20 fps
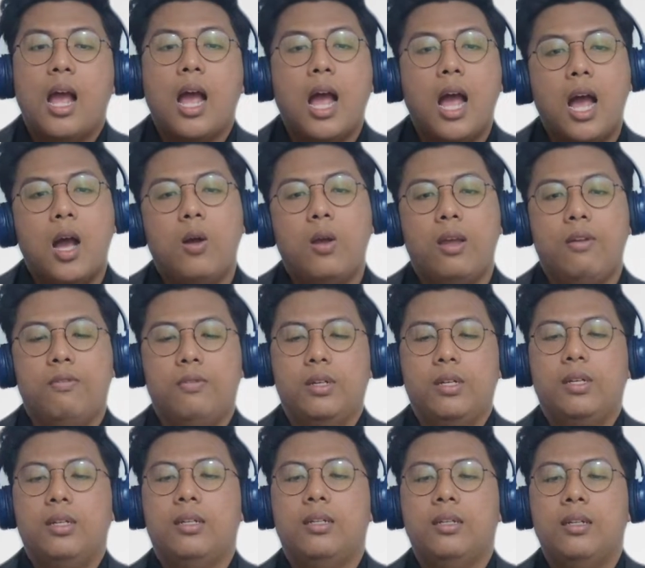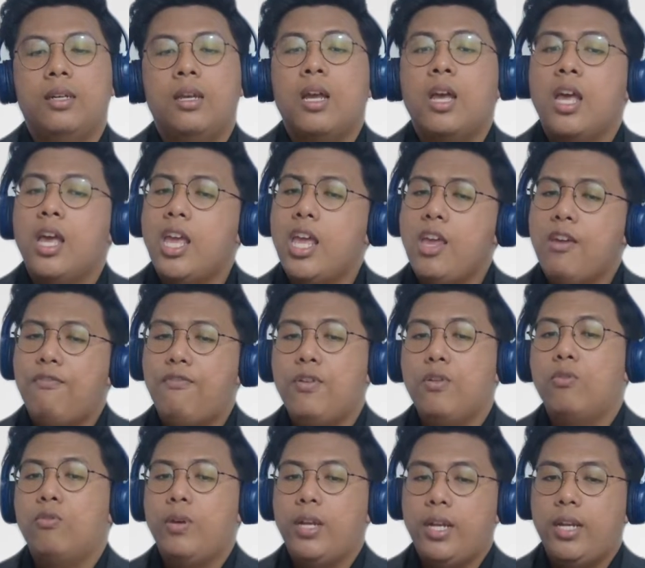However, if
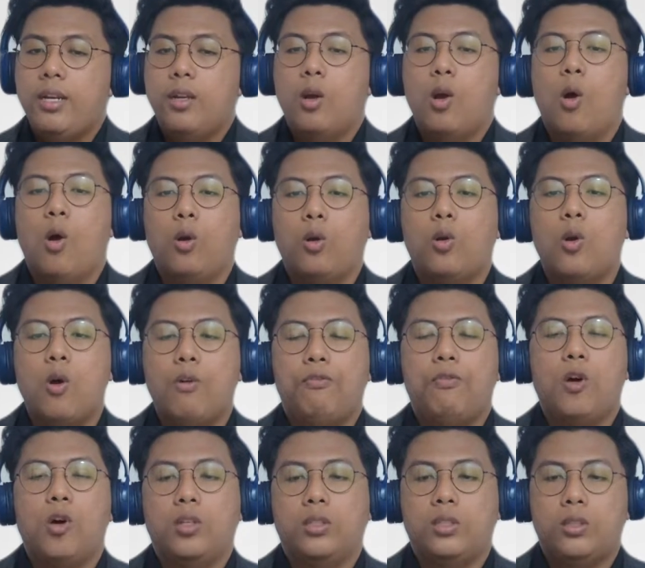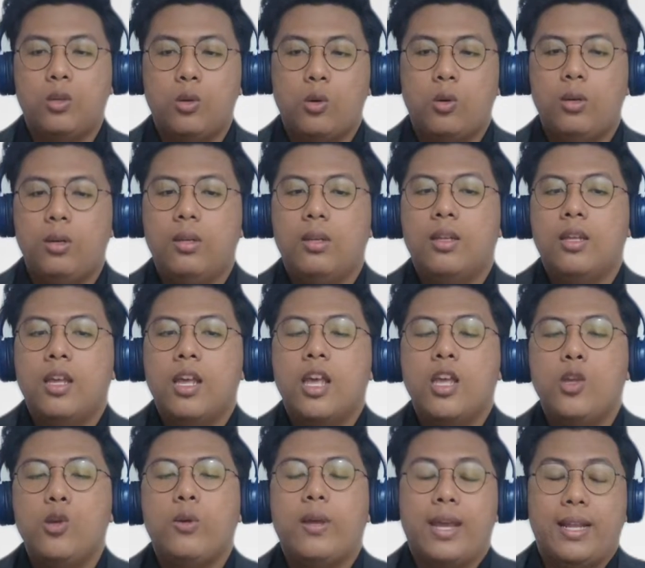you read or go for a stroll,
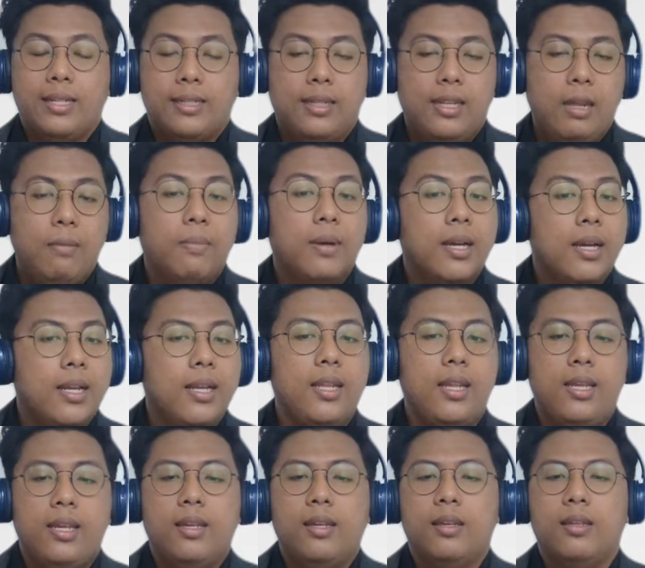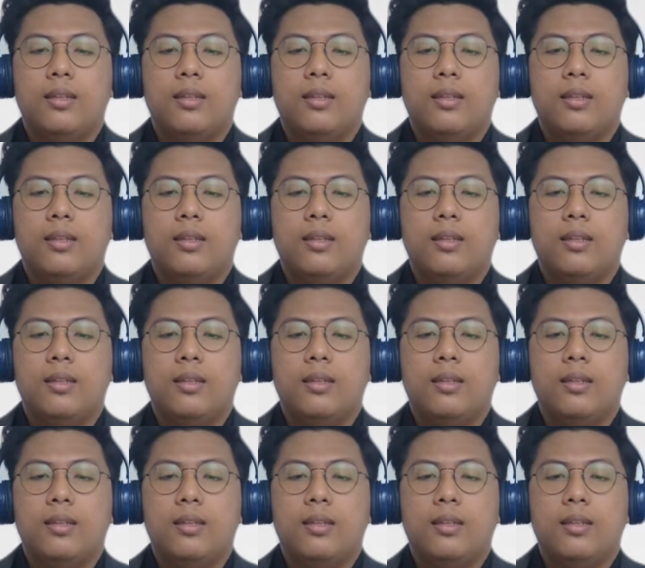you can sleep early.